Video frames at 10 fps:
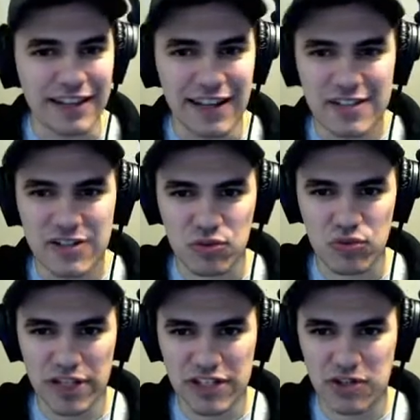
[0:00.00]
That is
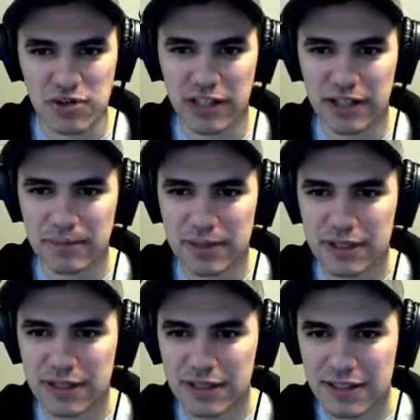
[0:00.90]
Restream.
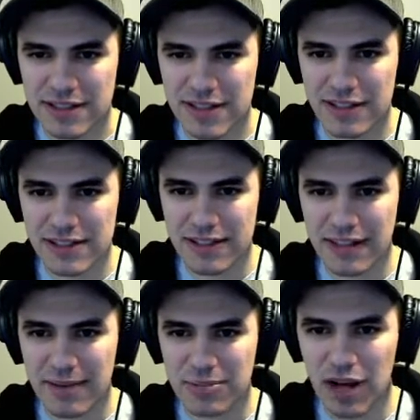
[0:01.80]
That's causing
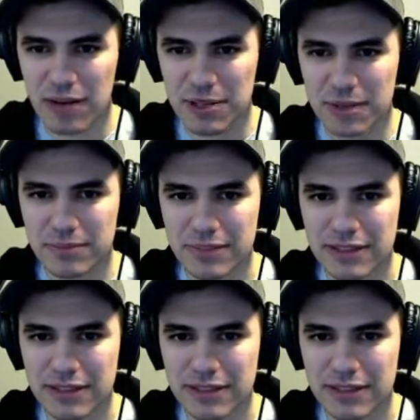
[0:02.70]
that problem.